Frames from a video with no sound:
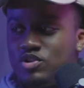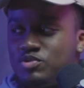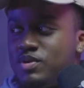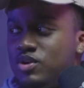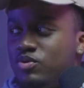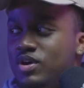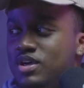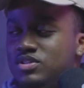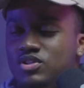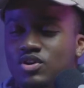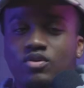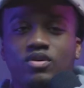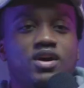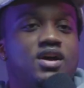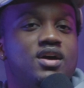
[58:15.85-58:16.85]
There's many ways.
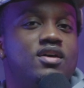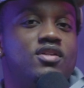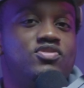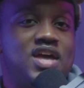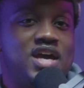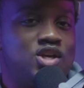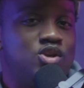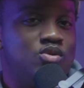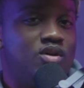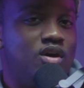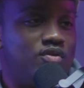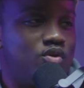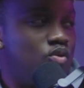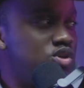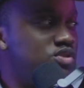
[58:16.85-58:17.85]
So thank you,
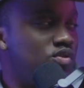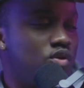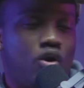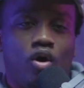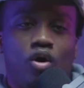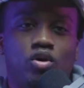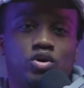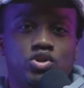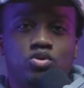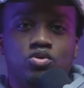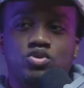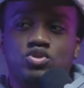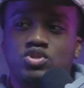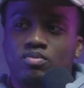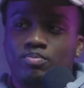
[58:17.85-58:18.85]
of course, for all
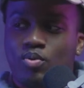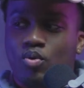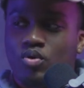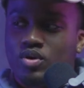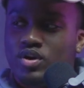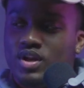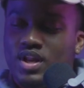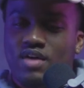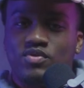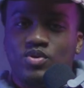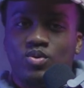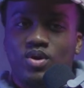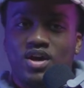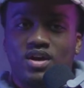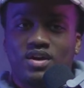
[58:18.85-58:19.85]
your support in
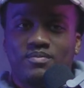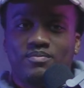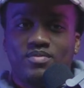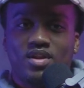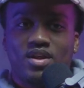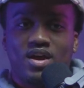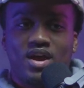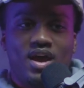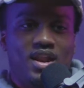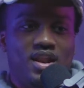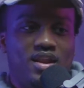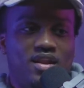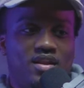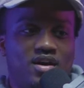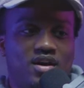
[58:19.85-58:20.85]
every way.
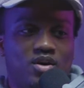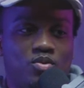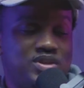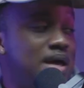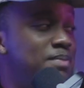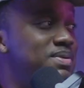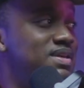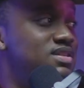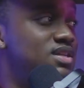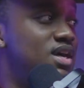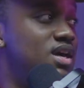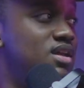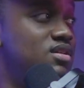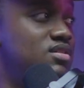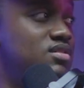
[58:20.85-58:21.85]
And uh, with that being
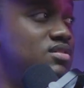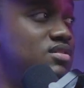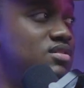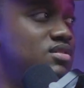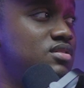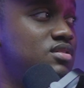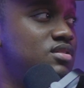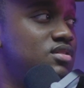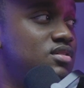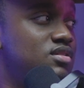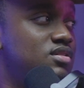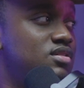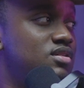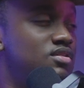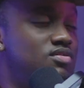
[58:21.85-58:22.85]
said,
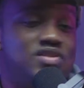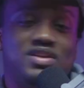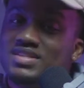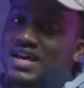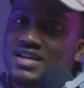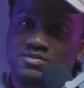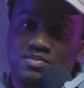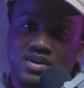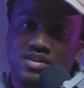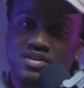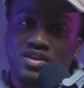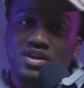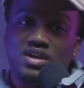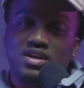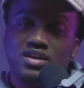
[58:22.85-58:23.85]
this has
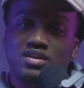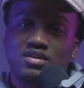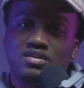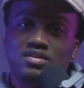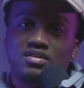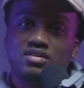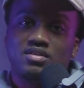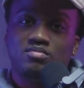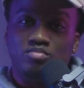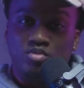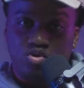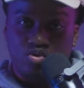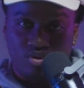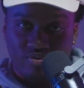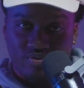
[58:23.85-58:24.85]
been the
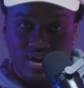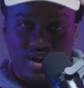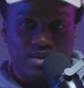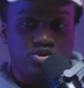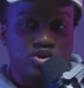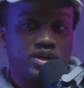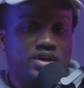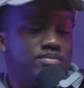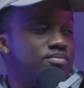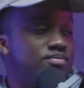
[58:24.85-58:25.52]
Mutual Friend. I'm Dre.